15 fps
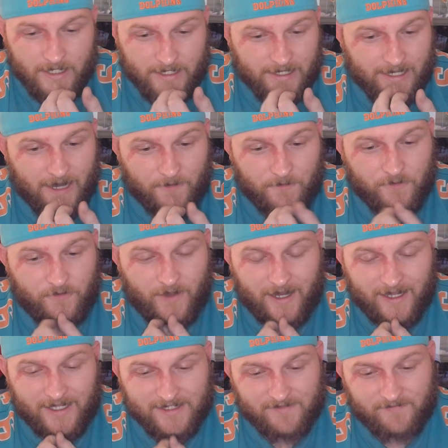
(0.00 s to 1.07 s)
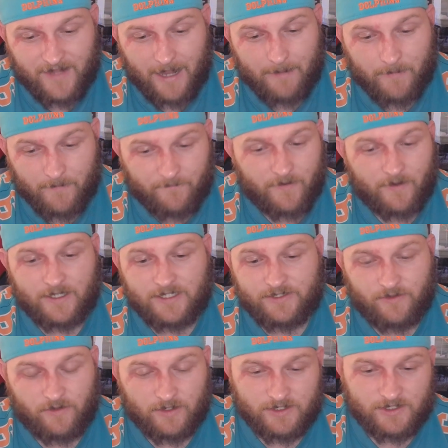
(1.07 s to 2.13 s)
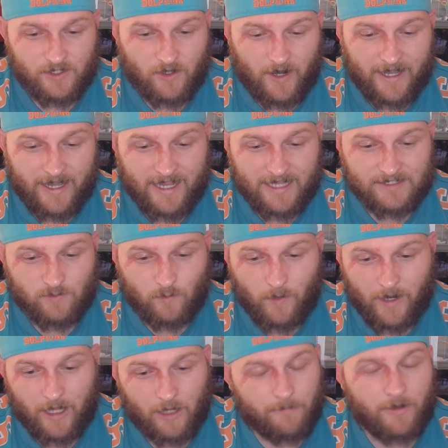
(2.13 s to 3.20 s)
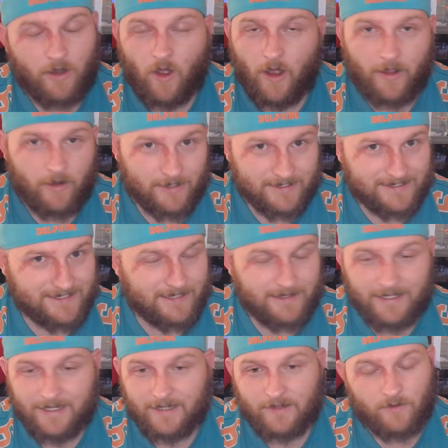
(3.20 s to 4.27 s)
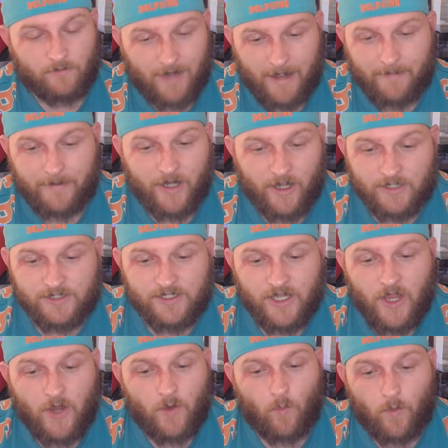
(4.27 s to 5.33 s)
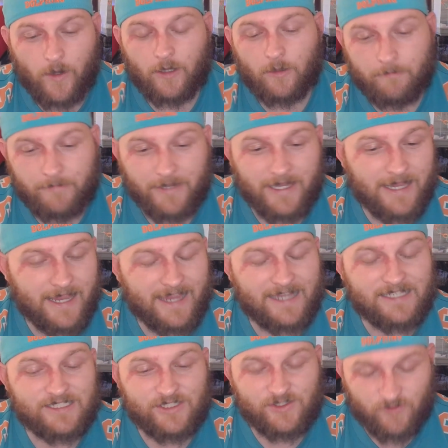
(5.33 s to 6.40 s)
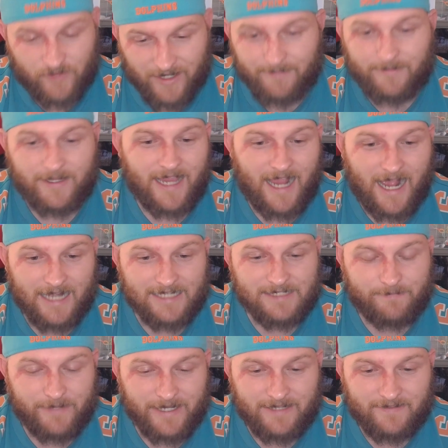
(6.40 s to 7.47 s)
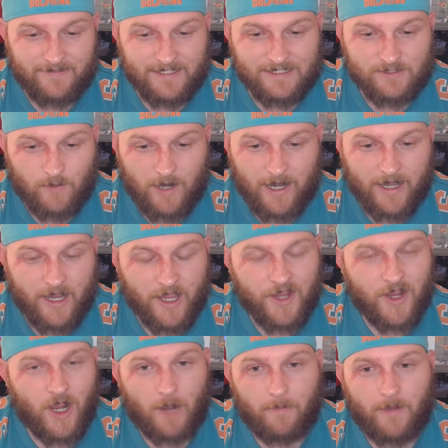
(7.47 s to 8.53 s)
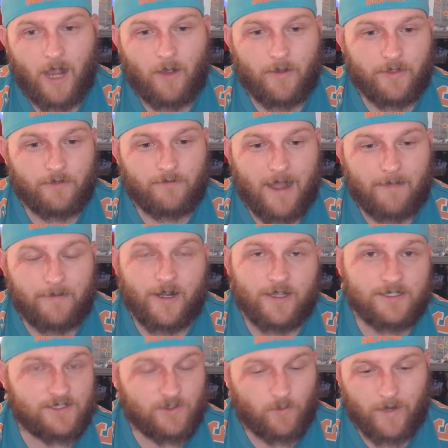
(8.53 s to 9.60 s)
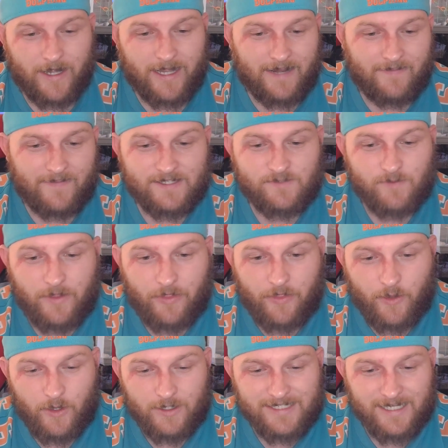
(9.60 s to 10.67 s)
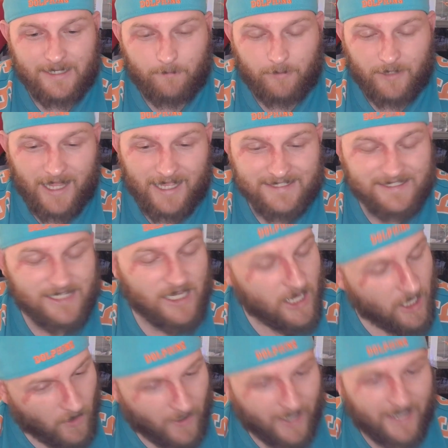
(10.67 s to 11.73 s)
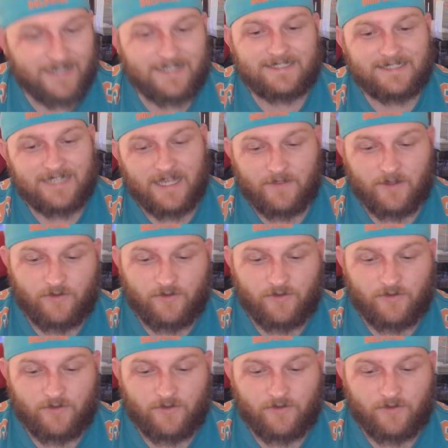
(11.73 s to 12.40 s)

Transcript: You know, the Dragons have named a very strong side as well, but I honestly think the Rabbitohs will be extremely hard to beat in this one. I'm going the Rabbitohs to win in this one 13 plus. I understand the